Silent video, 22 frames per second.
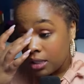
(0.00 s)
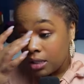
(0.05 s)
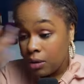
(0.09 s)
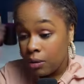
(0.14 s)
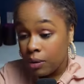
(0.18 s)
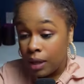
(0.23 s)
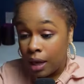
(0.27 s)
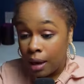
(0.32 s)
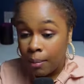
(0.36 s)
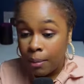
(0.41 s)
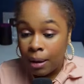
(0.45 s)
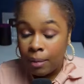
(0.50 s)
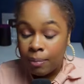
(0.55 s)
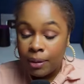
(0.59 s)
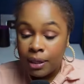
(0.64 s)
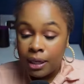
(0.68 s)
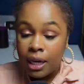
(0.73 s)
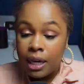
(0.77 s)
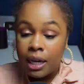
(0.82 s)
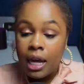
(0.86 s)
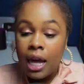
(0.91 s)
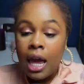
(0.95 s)
So that might
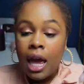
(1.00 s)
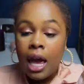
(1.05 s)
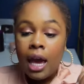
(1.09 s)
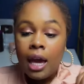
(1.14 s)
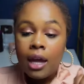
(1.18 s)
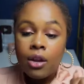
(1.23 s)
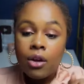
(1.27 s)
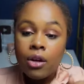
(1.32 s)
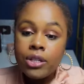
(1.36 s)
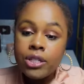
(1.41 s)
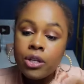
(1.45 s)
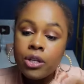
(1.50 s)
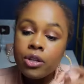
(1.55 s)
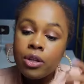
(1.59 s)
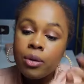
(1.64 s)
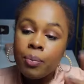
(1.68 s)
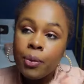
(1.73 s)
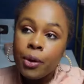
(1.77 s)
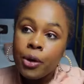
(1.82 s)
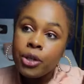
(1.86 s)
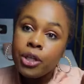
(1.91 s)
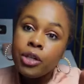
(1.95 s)
be it. And also, the
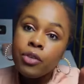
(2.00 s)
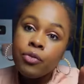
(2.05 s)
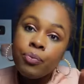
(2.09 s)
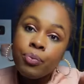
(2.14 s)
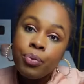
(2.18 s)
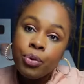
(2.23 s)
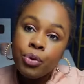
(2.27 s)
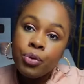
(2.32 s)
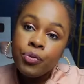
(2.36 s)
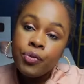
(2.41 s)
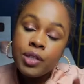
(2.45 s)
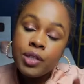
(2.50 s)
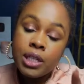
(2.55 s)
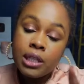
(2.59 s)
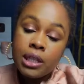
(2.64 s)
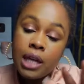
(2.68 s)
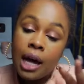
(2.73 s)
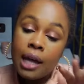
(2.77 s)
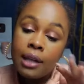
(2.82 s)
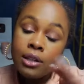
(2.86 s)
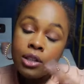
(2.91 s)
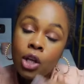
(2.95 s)
burden of proof is a
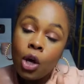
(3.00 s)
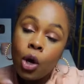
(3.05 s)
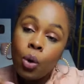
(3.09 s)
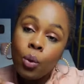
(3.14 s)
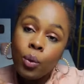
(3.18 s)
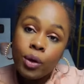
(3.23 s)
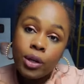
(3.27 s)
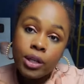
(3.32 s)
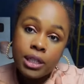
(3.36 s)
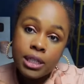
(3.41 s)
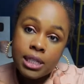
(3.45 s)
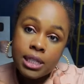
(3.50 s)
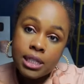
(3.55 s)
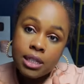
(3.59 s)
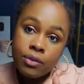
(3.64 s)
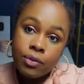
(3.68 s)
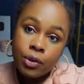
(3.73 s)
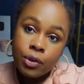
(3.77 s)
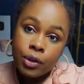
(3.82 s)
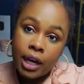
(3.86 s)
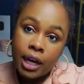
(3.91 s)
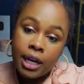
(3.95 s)
lot lower in a
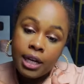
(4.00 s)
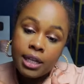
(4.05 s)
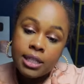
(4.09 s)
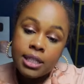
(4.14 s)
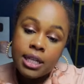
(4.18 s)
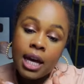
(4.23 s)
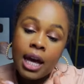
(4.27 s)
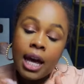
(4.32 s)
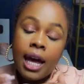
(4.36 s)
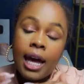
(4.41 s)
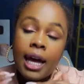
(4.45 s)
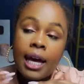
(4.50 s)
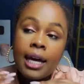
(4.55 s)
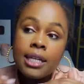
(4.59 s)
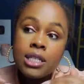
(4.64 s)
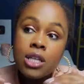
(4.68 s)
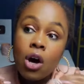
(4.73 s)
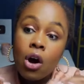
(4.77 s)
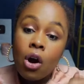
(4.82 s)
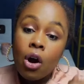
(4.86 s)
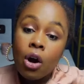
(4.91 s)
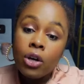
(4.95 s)
civil case.
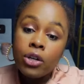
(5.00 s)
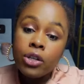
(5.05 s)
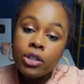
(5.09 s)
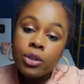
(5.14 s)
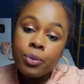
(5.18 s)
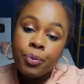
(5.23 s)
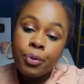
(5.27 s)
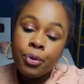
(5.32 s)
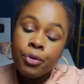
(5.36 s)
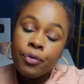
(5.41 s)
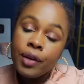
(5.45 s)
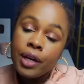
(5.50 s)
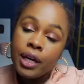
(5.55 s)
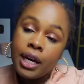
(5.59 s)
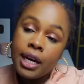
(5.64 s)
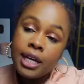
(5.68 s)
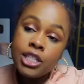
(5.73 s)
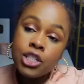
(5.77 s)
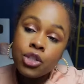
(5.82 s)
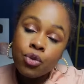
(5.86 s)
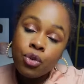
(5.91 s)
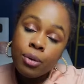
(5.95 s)
It's harder to prove a
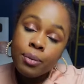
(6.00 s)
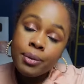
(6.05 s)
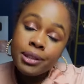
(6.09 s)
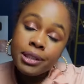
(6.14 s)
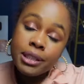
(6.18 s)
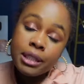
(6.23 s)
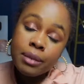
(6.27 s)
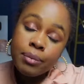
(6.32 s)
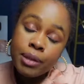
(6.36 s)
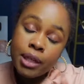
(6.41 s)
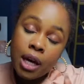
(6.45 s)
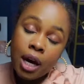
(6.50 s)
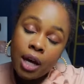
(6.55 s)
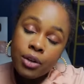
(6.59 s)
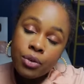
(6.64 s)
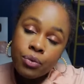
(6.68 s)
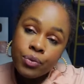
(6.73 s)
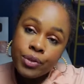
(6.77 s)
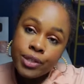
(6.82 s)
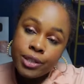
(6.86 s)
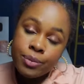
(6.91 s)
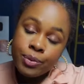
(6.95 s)
case criminally beyond a
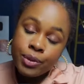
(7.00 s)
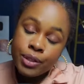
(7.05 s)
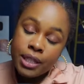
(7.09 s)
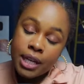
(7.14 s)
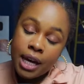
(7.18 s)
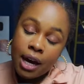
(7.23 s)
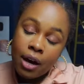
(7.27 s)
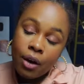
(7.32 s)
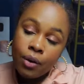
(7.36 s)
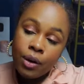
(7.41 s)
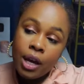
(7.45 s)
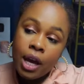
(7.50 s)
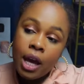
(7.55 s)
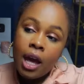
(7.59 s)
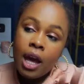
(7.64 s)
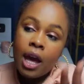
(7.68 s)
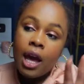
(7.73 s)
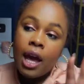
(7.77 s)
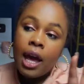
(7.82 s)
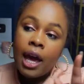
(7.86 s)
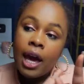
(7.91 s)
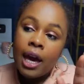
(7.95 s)
reasonable doubt
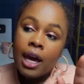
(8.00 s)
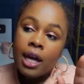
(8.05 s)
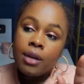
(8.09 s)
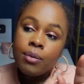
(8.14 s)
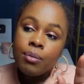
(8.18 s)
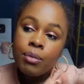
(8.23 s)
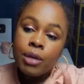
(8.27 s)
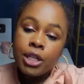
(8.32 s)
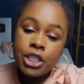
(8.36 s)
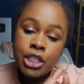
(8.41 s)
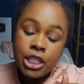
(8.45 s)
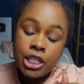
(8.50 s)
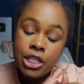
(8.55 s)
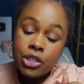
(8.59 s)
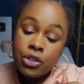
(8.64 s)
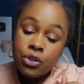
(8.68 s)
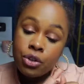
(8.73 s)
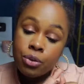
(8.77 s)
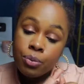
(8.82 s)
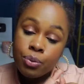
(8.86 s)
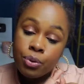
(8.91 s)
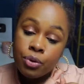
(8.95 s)
and much
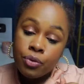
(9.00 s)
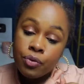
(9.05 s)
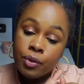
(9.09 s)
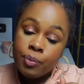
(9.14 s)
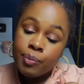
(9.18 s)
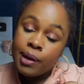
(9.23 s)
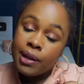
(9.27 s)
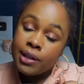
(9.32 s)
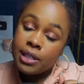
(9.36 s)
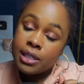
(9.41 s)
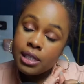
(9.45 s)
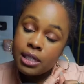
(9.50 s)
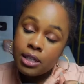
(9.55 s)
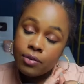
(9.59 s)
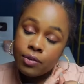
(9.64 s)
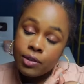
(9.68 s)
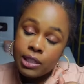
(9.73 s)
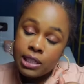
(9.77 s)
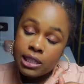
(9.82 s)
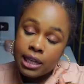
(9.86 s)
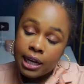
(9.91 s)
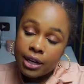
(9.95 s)
easier to prove it by the
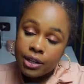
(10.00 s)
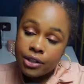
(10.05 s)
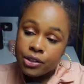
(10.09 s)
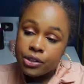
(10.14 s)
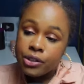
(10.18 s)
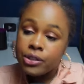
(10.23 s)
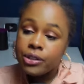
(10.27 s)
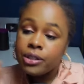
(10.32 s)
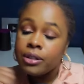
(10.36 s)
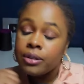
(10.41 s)
civil standard.